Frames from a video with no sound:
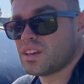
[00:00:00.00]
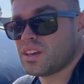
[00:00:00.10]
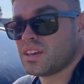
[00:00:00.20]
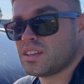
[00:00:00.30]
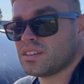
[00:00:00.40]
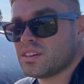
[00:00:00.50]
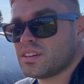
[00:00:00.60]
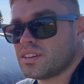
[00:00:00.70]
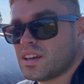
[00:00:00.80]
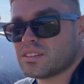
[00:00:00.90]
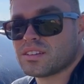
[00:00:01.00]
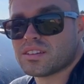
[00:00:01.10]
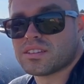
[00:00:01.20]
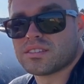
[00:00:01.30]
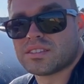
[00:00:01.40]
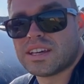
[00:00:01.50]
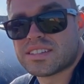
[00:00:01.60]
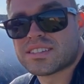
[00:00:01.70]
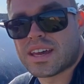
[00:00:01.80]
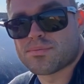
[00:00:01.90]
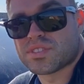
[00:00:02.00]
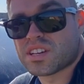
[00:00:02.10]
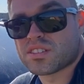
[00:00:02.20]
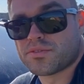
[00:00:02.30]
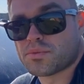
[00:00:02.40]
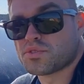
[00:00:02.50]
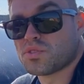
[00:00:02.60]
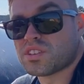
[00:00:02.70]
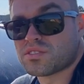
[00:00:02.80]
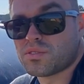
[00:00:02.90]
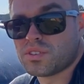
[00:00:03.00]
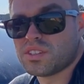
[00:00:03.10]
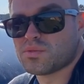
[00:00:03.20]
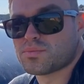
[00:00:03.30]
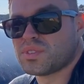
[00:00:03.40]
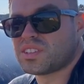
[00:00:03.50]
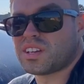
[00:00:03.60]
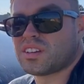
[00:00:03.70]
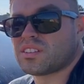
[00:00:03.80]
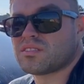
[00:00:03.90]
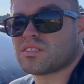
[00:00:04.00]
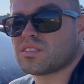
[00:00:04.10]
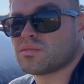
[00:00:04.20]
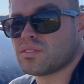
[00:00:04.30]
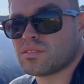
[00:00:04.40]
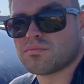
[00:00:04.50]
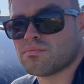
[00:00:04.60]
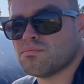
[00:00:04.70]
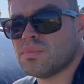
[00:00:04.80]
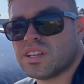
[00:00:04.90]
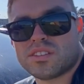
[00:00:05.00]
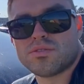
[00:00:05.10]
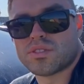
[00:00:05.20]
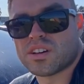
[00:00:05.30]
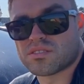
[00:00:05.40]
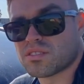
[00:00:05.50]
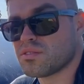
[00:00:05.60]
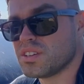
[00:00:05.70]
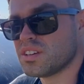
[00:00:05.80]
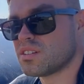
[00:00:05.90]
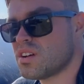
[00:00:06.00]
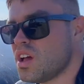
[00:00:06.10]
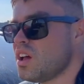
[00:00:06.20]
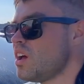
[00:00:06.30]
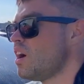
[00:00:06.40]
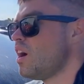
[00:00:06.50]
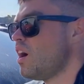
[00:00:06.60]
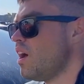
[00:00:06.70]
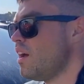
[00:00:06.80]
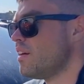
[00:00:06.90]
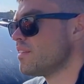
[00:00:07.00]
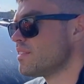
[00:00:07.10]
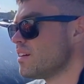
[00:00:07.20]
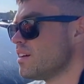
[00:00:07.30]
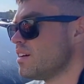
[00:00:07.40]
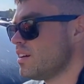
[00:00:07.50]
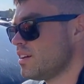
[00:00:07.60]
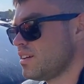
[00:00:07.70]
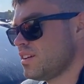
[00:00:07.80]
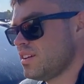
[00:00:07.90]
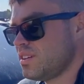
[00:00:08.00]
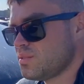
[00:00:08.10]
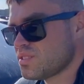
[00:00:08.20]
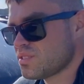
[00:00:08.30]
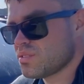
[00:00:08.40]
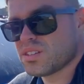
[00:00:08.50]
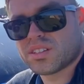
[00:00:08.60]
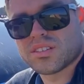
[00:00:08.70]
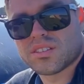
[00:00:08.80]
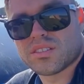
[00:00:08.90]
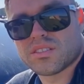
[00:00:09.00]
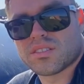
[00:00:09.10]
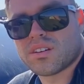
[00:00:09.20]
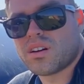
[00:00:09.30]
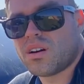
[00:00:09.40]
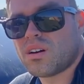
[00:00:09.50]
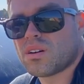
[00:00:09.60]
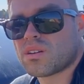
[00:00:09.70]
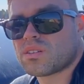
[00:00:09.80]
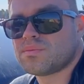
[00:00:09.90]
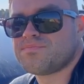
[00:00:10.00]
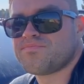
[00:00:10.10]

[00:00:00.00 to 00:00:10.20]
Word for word: and uh, yeah, the date stamp is actually from 2003. It was built like at uh, mid 2003 year. And uh, anyway, so like the the car